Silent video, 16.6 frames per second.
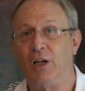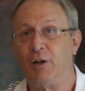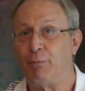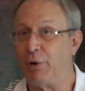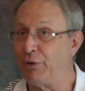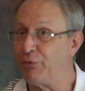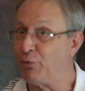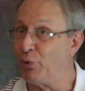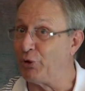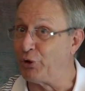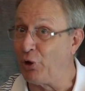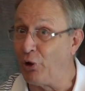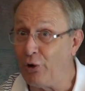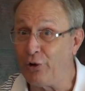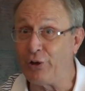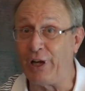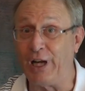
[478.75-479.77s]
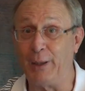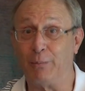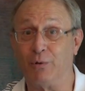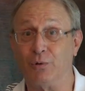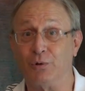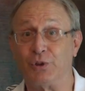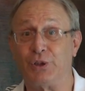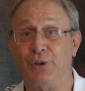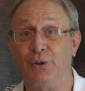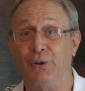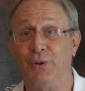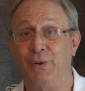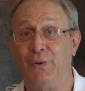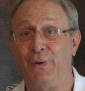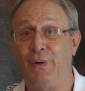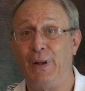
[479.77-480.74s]
But for turntables,
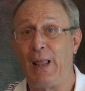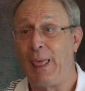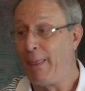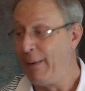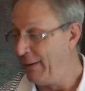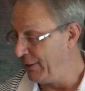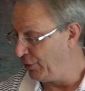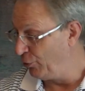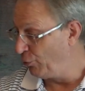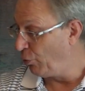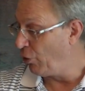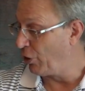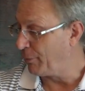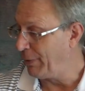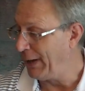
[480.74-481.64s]
you walk